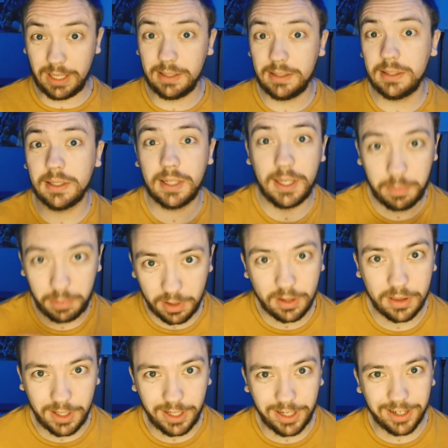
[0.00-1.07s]
Skip the
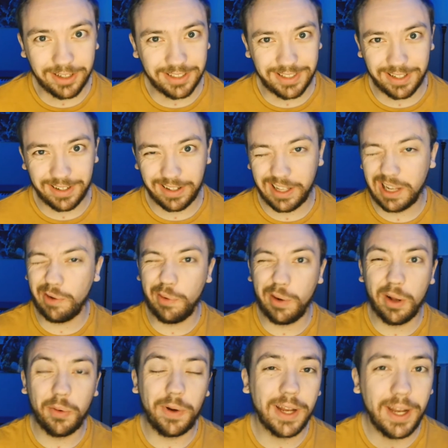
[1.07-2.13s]
theaters. They're like, we
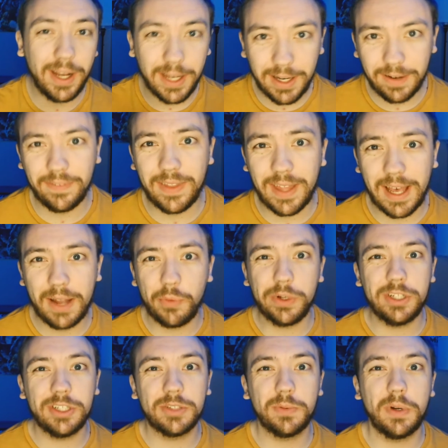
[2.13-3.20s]
don't want any of that. We
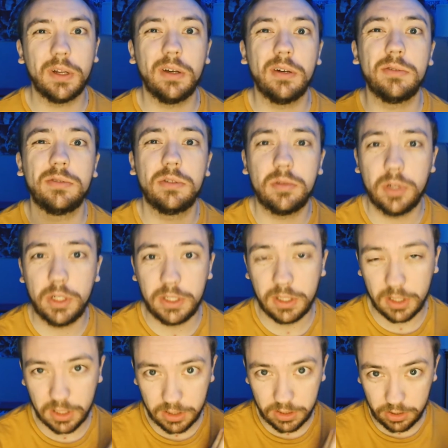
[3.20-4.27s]
just want to go straight to the
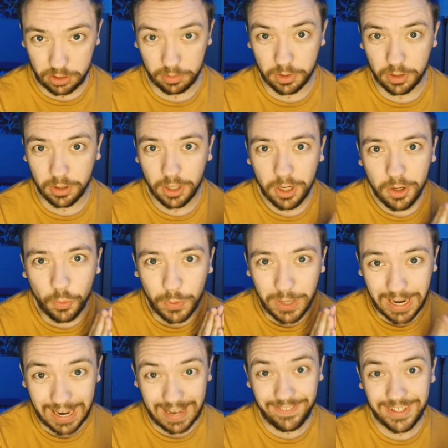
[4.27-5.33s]
consumer. We
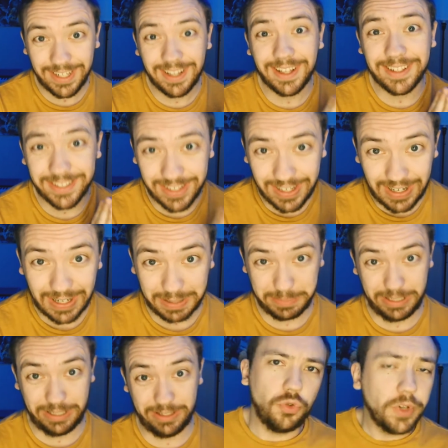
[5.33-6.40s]
have it. Let's talk
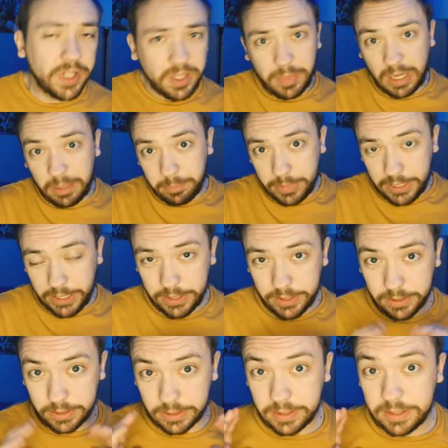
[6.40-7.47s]
about it. Directed by
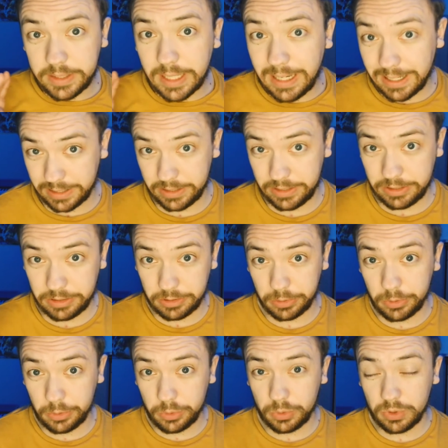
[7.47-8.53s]
Docter,
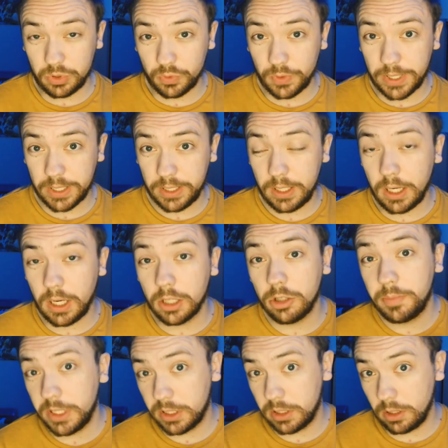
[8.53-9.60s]
who directed other
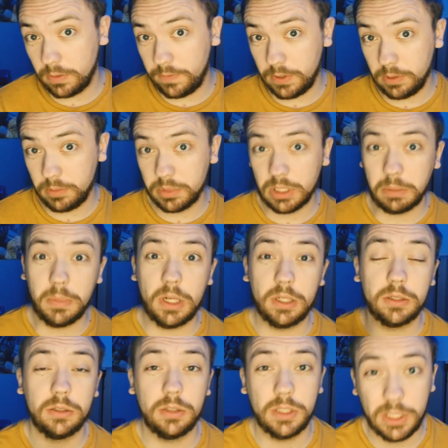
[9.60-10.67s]
Pixar films like
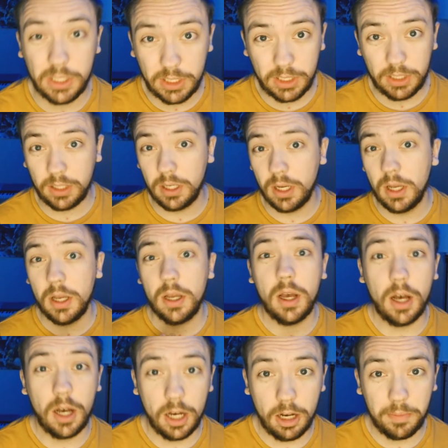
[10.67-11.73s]
Monsters, Inc.,
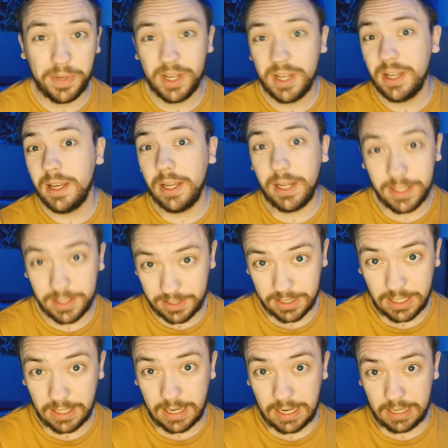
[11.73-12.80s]
Up,
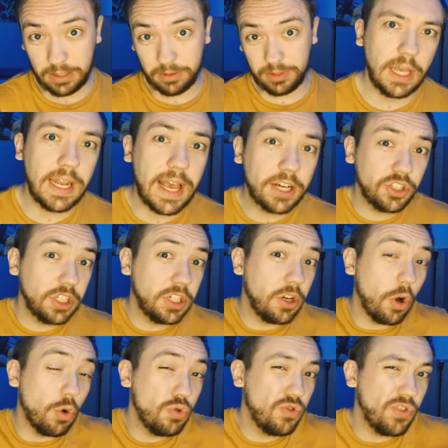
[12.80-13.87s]
Inside Out, and actually
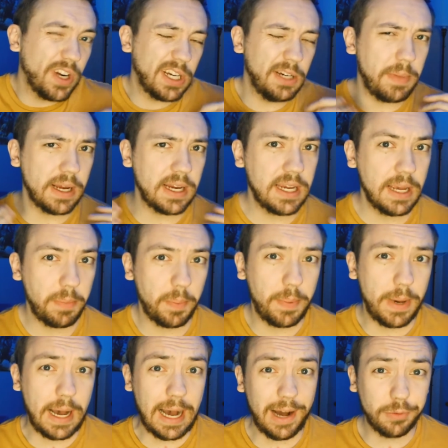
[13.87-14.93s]
co-directed by Kemp,
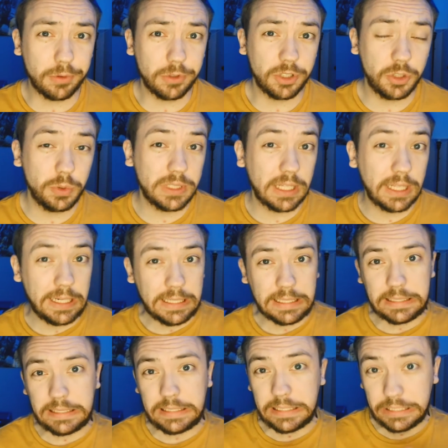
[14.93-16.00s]
who was a late
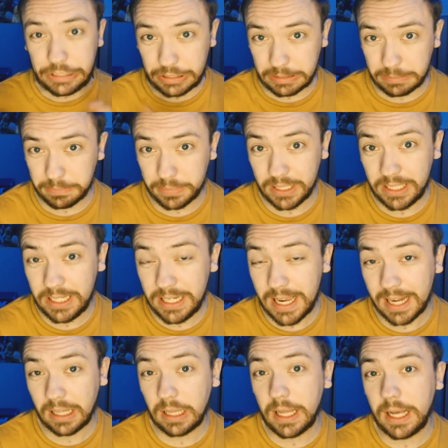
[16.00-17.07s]
addition, but he had
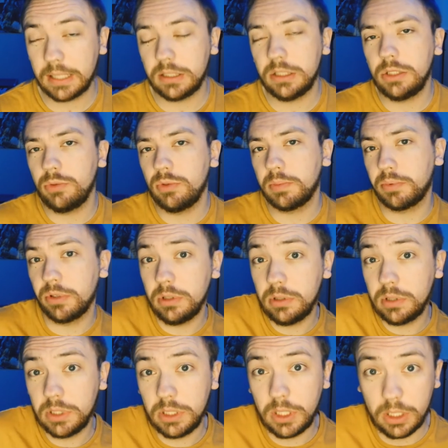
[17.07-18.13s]
a lot to do with
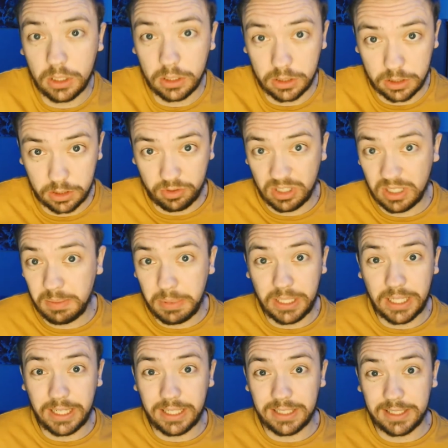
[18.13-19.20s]
producing and the script.
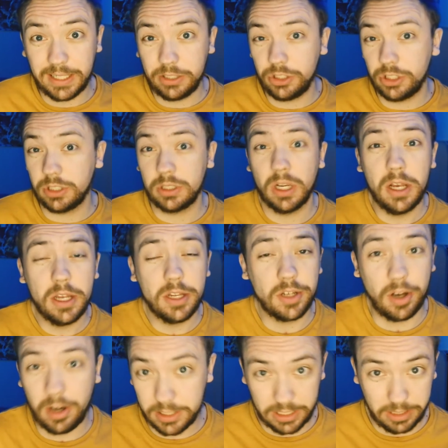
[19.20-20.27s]
They decided to just
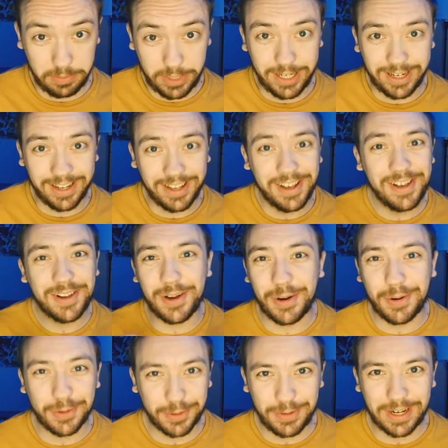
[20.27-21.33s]
toss him in,
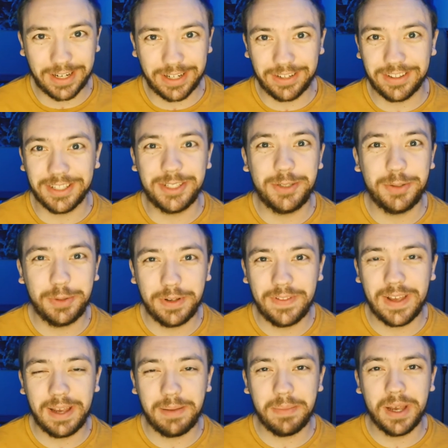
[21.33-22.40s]
co-director. The two of
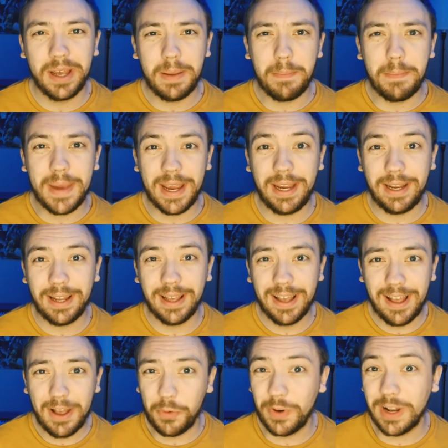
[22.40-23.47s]
them made
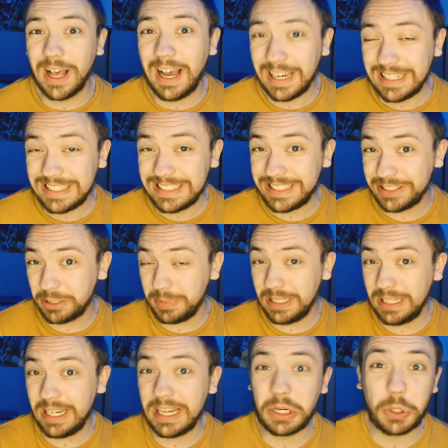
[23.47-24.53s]
what I consider to
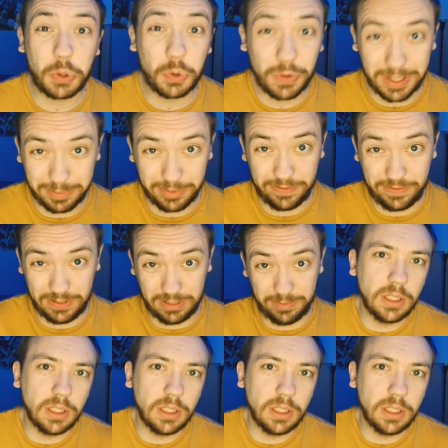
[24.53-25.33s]
be an incredible film.